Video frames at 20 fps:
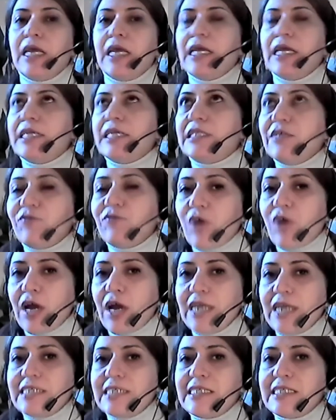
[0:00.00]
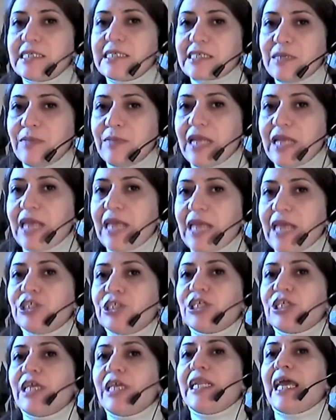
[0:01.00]
It defines
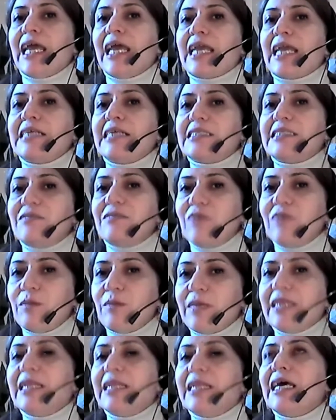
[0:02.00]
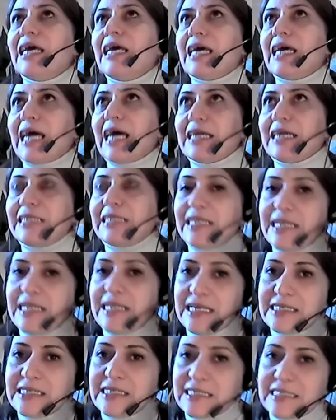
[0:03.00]
discrimination against women and
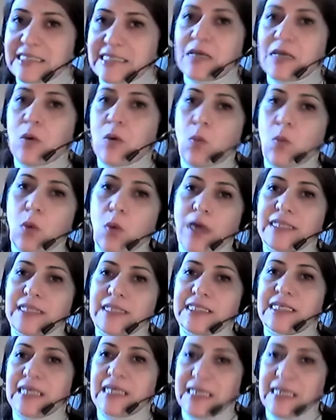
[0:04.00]
lists what